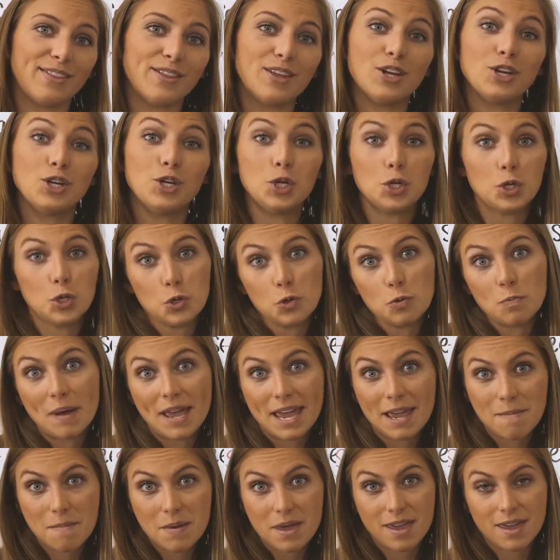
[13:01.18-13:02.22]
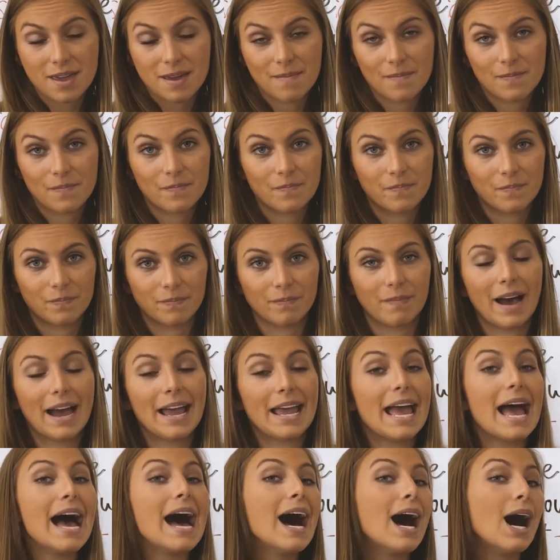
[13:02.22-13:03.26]
the new baby.
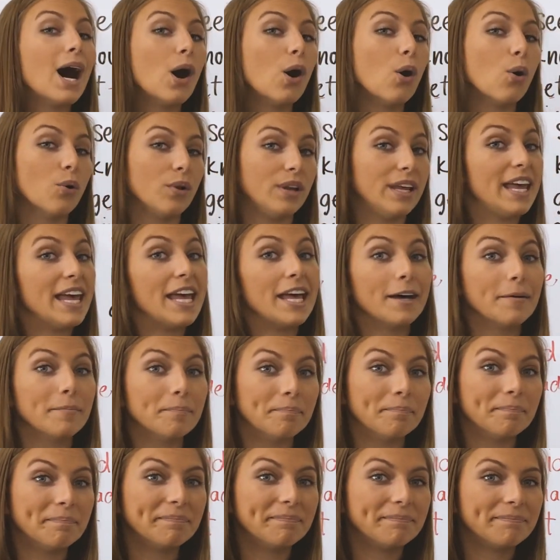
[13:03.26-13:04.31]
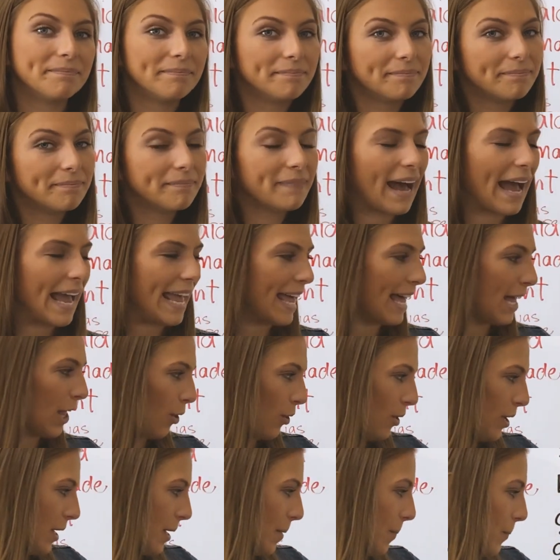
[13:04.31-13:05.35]
I held him. I
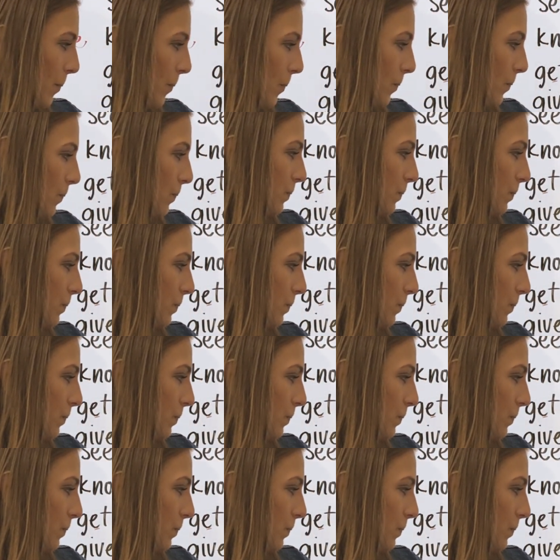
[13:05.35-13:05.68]
held him.